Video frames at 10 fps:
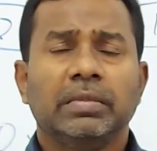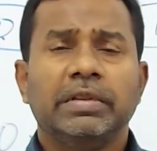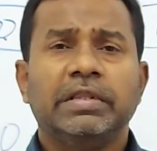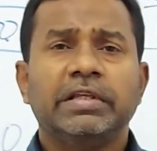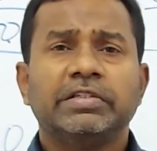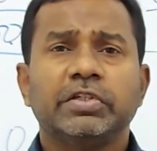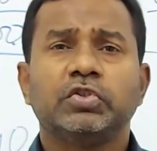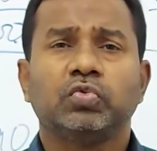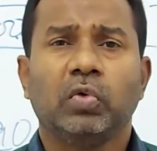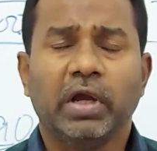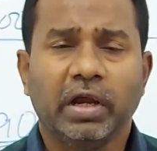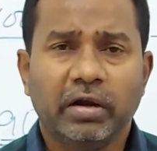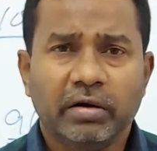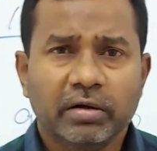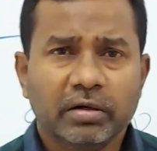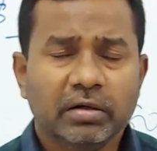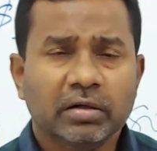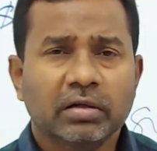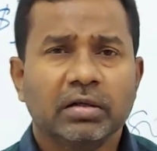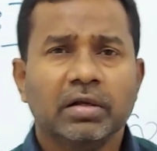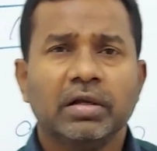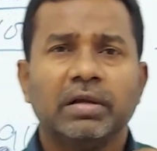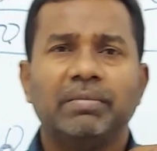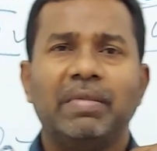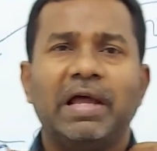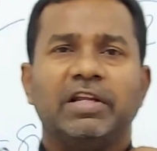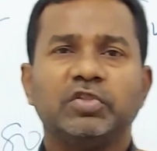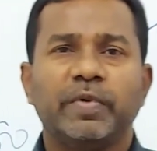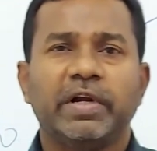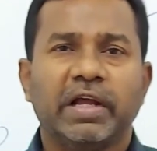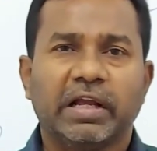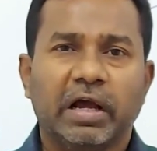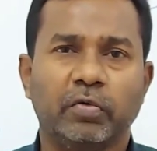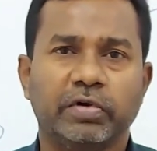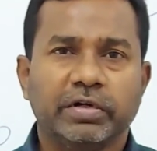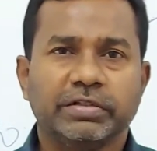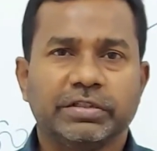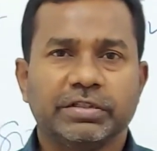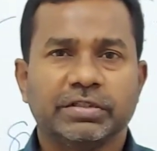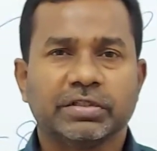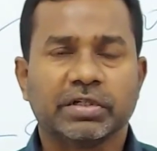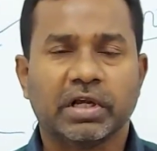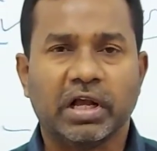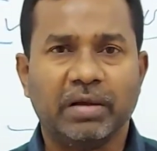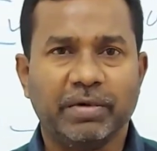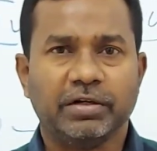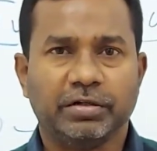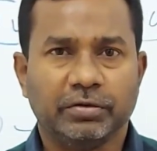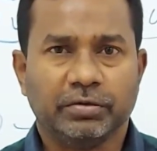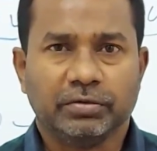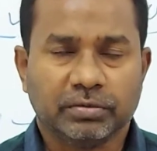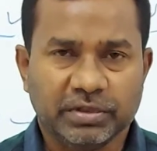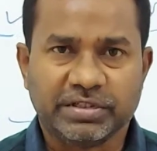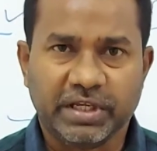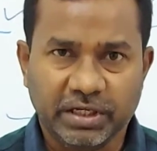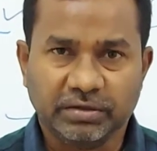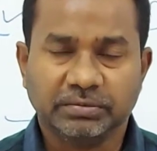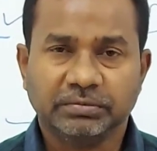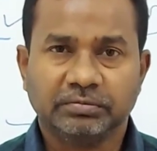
This is where management accountants come into the scene.